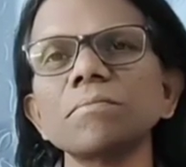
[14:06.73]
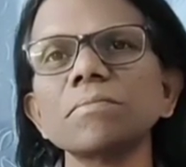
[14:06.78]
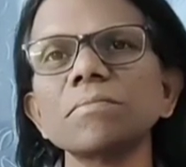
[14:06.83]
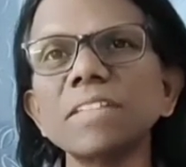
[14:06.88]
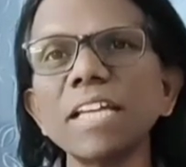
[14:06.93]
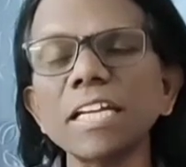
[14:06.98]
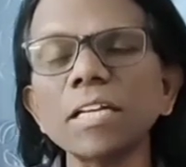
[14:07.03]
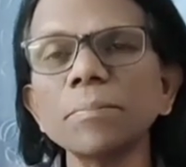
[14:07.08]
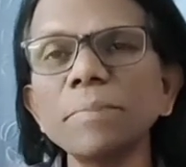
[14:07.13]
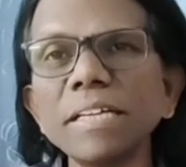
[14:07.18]

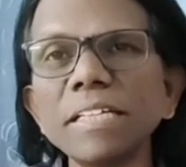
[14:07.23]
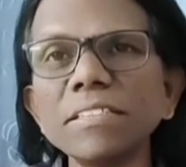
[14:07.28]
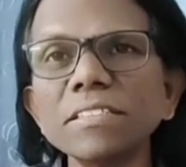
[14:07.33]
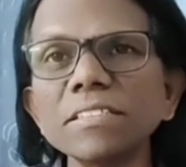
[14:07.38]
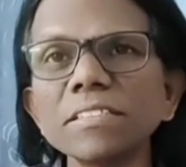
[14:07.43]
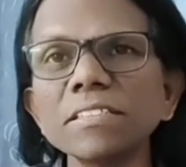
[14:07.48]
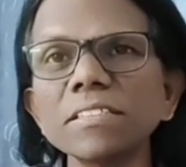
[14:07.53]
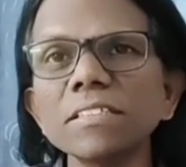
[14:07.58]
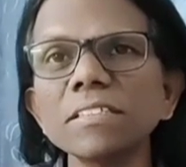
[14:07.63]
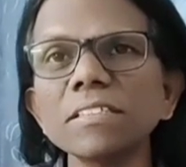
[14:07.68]
That means
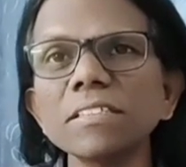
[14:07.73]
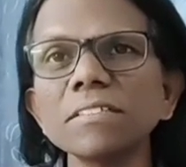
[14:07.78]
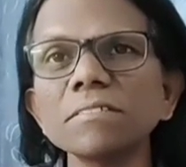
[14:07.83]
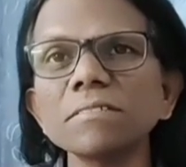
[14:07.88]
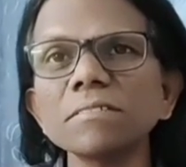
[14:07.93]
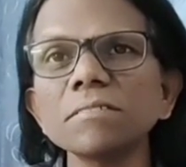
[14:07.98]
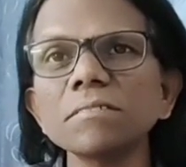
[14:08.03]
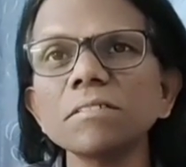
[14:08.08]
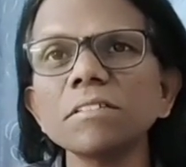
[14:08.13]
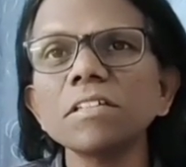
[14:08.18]

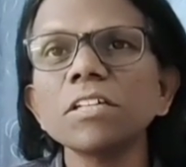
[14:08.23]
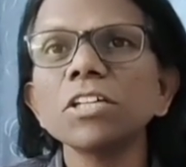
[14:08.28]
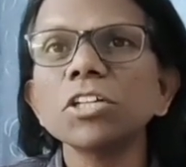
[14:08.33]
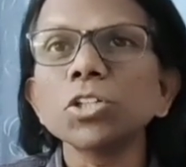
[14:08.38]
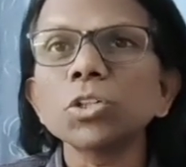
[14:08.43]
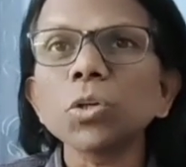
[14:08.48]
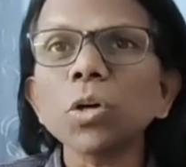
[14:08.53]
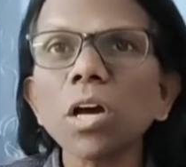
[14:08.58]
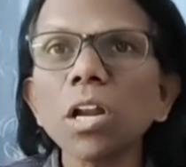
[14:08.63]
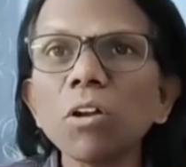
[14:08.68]

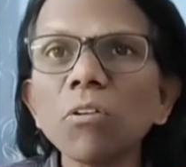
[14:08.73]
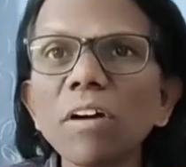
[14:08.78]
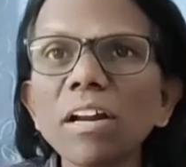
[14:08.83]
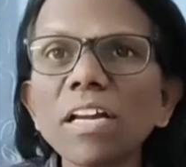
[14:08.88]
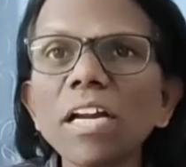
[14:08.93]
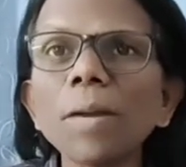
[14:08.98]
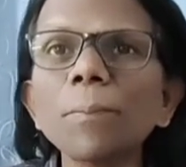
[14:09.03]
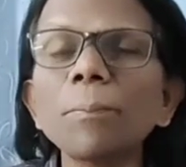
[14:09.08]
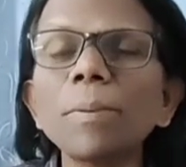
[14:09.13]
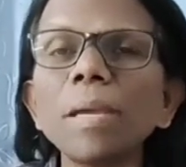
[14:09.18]

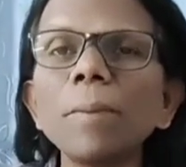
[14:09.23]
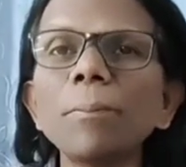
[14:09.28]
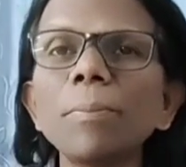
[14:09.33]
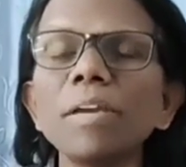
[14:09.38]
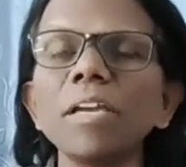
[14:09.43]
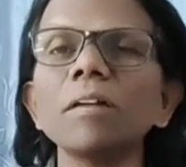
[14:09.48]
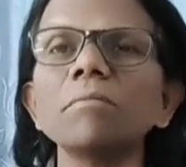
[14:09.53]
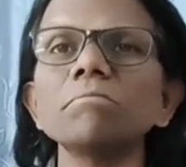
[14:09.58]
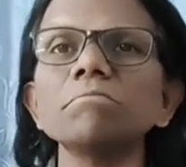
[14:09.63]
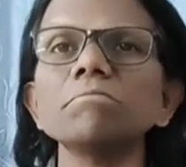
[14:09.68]
1200
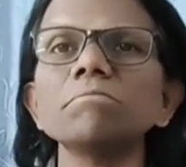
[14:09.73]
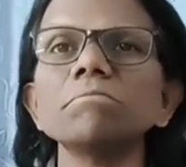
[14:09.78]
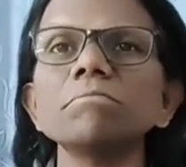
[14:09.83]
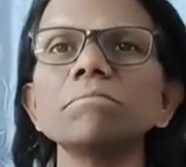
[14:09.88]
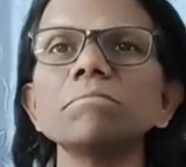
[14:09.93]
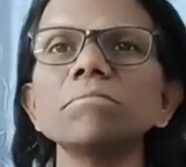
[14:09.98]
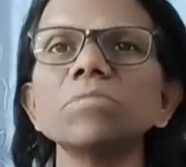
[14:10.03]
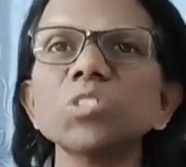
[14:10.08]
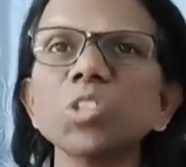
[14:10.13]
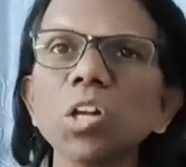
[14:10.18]

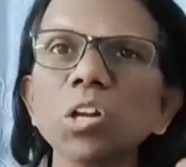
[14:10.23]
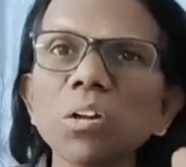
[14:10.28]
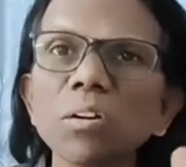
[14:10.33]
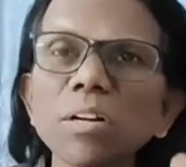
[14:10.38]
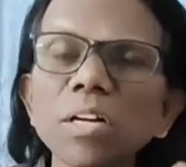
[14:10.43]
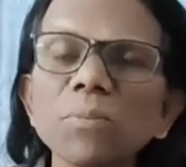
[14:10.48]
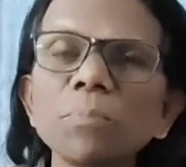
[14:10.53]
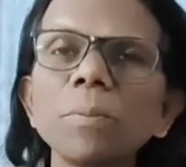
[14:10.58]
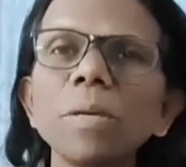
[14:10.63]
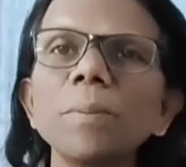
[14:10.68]

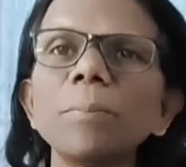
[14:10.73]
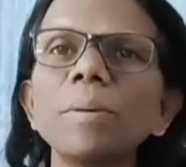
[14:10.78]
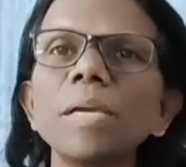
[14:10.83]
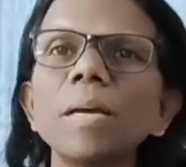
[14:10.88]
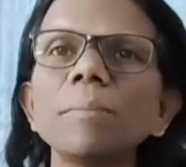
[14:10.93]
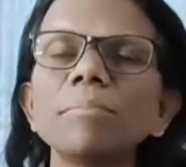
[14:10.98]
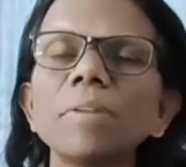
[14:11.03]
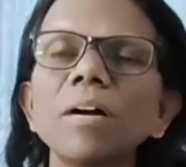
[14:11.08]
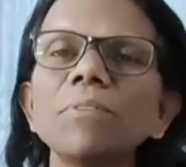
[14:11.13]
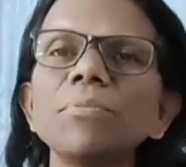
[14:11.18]

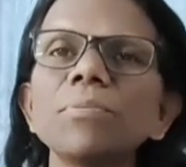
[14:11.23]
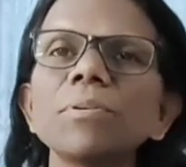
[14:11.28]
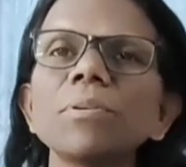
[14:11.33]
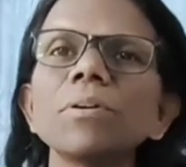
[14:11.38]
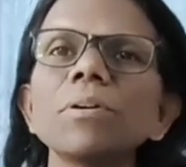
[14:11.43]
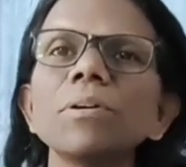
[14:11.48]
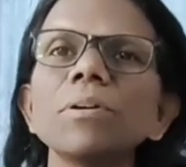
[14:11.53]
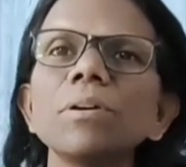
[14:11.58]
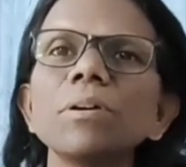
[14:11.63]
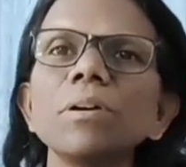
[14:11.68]
ppm of
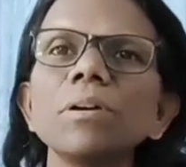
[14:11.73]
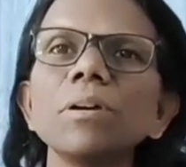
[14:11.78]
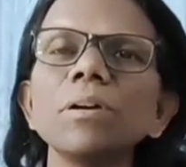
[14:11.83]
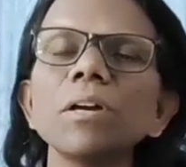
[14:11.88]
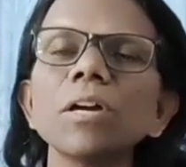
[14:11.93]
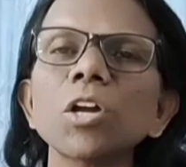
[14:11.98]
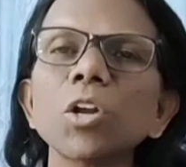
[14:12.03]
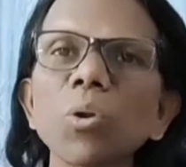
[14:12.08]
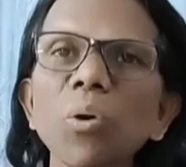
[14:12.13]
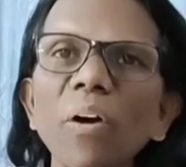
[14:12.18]

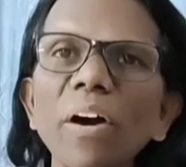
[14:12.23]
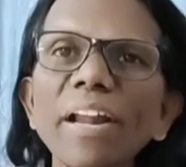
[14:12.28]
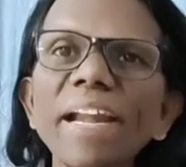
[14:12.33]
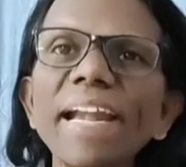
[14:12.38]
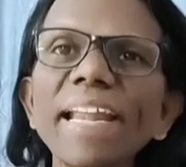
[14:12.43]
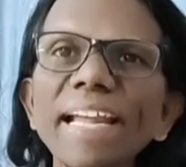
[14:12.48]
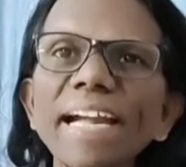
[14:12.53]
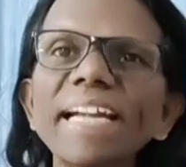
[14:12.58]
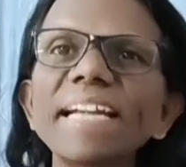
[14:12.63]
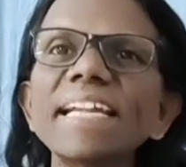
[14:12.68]

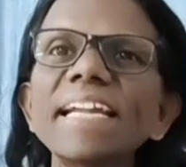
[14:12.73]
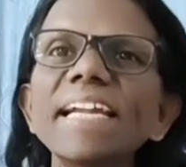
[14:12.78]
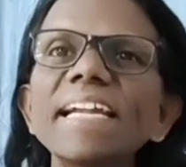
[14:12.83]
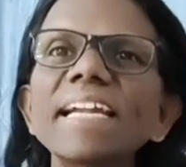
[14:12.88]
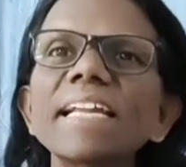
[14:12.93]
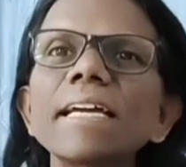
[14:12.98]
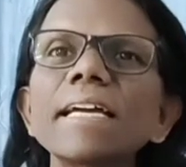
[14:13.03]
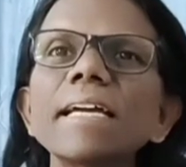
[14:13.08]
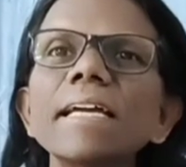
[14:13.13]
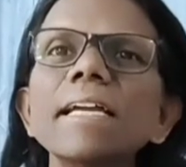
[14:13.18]
chloride
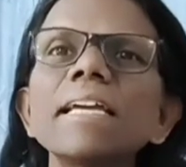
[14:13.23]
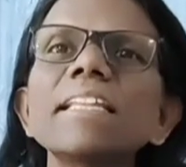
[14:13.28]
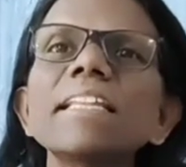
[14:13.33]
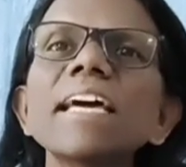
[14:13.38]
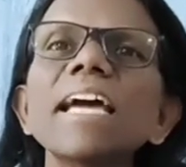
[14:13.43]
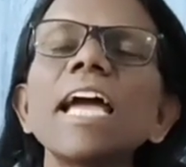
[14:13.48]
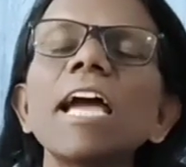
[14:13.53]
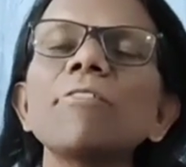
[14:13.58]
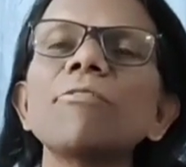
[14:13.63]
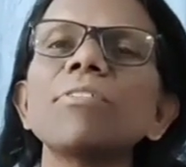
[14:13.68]
content in
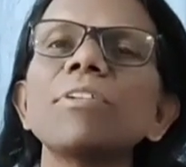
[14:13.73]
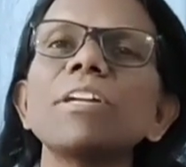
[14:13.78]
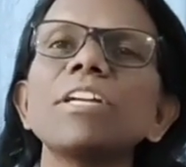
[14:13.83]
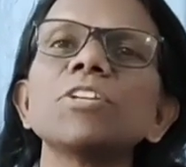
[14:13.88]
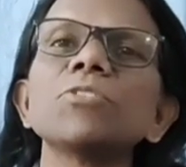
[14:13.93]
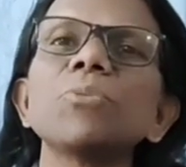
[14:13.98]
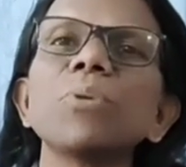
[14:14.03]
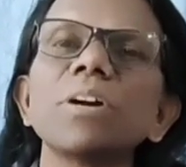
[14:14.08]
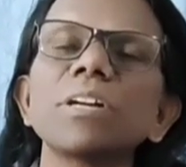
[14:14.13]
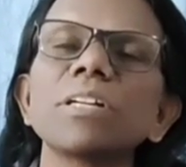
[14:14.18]
the
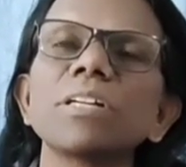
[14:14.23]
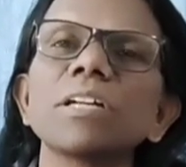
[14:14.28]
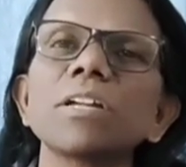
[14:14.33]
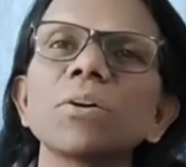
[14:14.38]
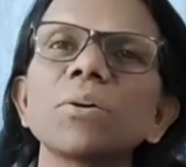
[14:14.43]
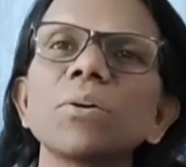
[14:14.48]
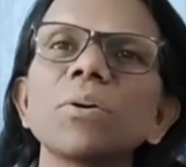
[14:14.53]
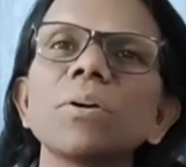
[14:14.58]
effluent water.